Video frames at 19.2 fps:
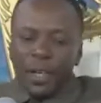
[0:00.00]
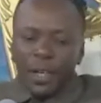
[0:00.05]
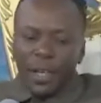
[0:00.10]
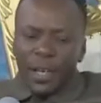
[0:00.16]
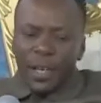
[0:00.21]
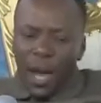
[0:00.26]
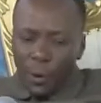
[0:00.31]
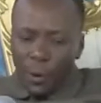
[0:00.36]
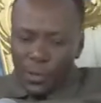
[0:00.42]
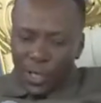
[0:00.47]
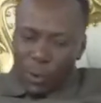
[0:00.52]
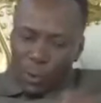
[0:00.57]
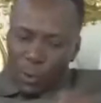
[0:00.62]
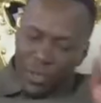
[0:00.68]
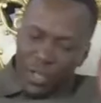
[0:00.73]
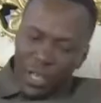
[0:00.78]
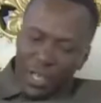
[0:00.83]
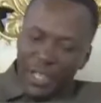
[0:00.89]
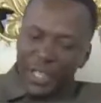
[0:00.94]

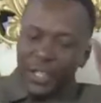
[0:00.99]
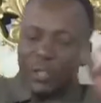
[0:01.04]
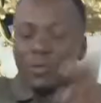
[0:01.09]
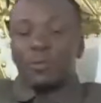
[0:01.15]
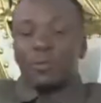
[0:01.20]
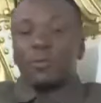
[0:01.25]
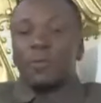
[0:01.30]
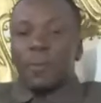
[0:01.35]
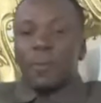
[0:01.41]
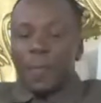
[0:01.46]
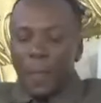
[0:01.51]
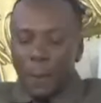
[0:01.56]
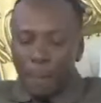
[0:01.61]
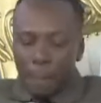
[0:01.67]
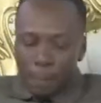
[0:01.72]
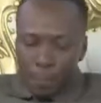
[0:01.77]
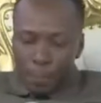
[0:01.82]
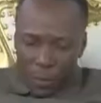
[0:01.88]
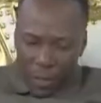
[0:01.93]
Hautakosa kitu.
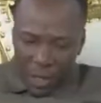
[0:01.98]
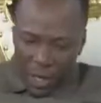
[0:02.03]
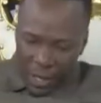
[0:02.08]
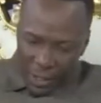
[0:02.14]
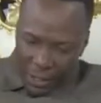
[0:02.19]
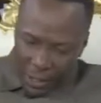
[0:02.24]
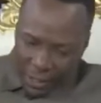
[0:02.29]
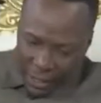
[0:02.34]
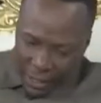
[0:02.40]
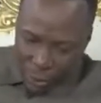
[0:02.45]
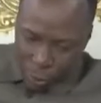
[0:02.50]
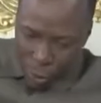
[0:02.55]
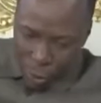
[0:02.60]
Andika tu